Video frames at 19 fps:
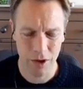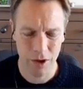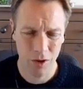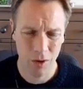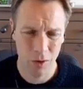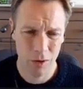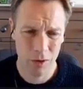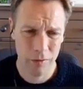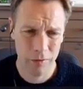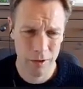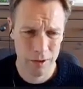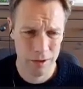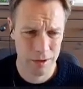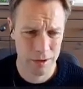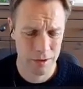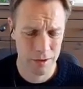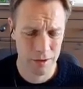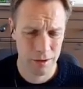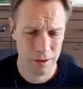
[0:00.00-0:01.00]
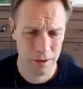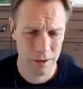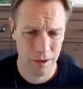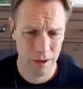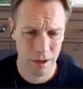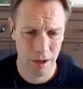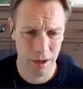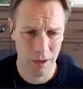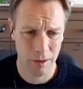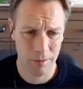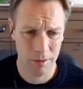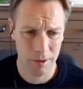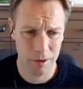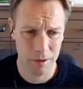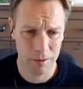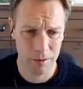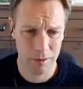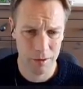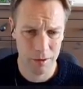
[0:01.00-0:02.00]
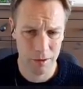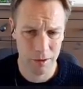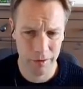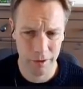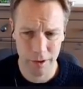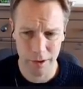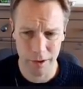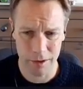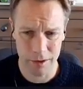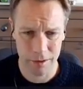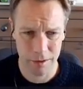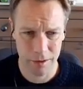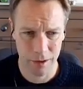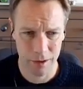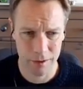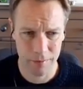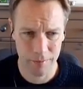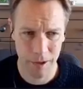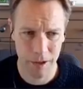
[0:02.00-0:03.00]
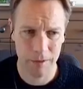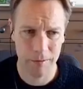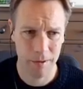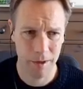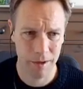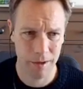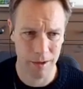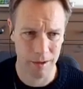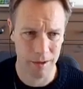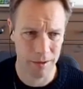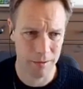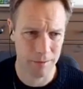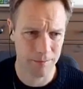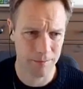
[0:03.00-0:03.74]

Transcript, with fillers: All of this, um, doing this has made me think,